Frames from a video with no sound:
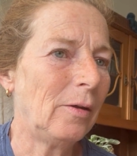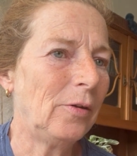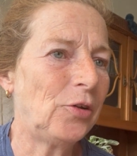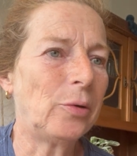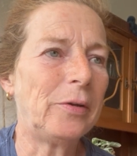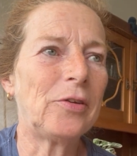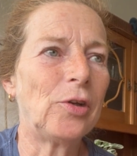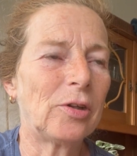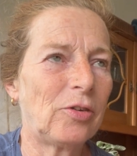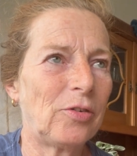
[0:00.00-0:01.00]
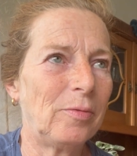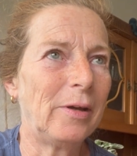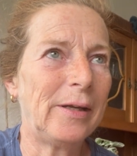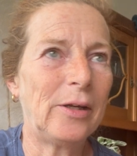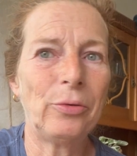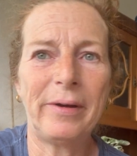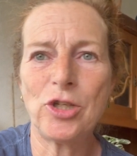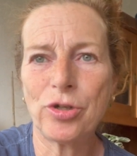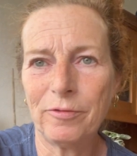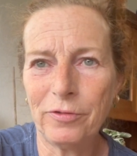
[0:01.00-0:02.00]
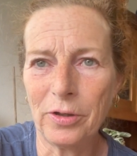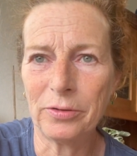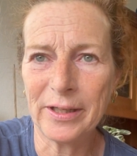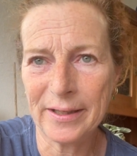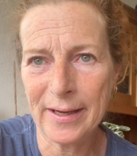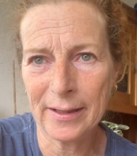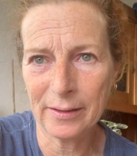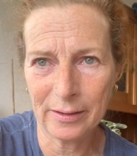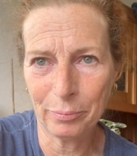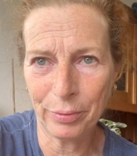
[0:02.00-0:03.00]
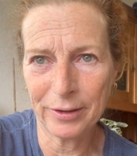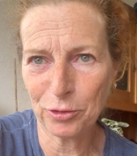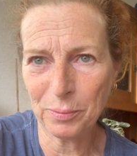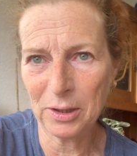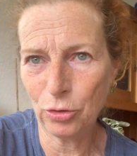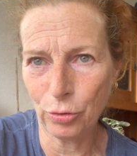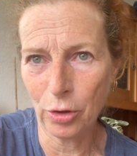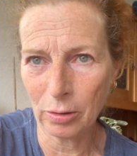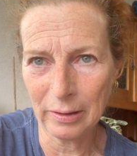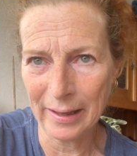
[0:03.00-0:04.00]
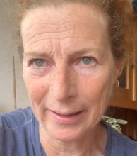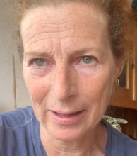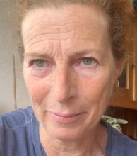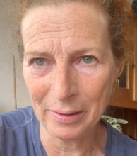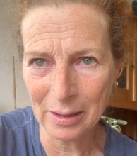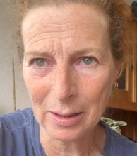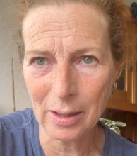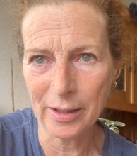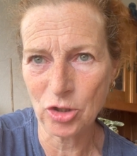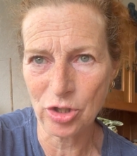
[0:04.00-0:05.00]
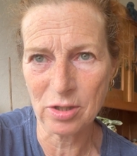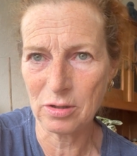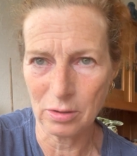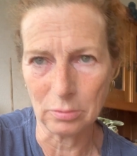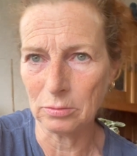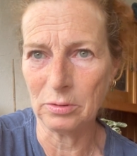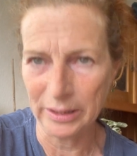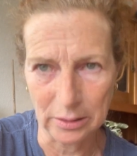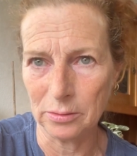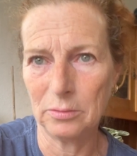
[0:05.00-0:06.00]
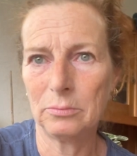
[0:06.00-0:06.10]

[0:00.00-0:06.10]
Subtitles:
So it's not an adoration for Diana that brings me to not like Camilla. I just don't like her.